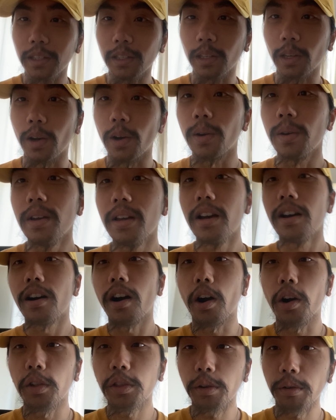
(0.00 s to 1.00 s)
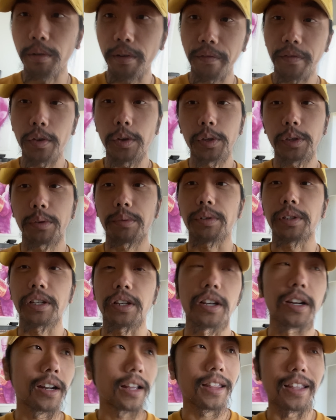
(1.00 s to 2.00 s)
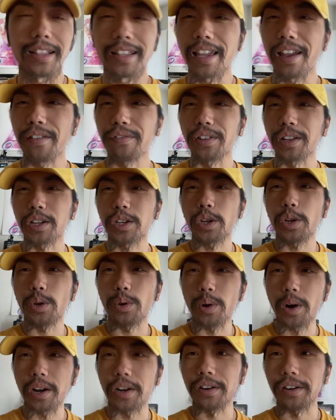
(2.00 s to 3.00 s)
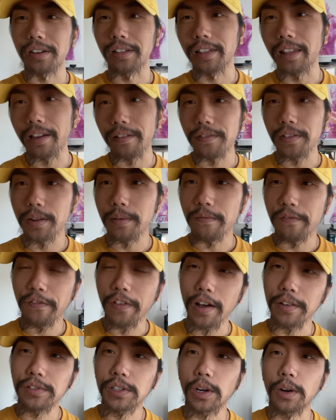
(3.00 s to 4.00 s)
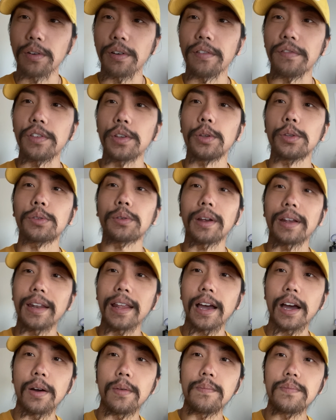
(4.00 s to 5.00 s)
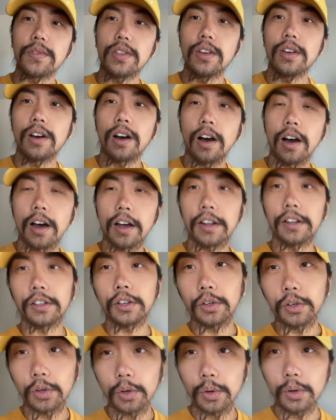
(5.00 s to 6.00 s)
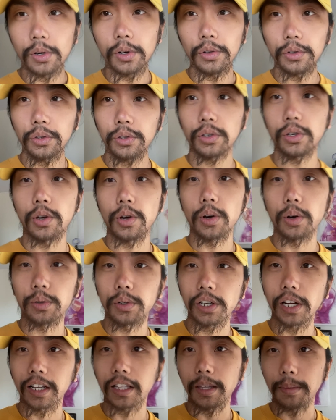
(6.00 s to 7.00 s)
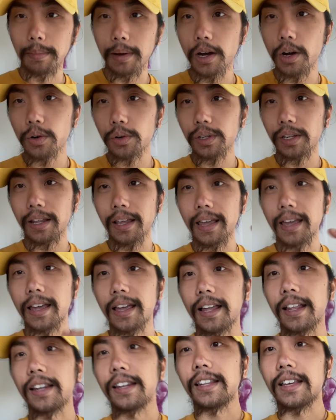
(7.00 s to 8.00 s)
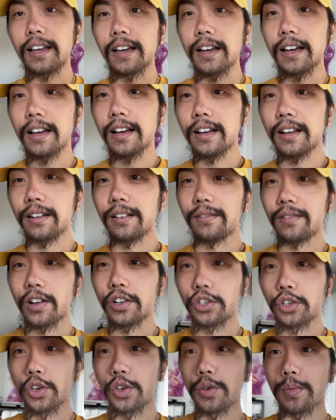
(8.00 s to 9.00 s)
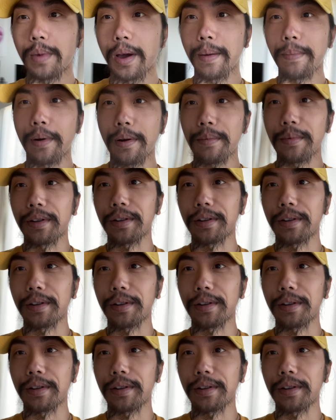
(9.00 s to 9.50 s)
So all the reviews are really good. I think they have like 211 5-star reviews right now on Google, so check them out and I'll show you my apartment.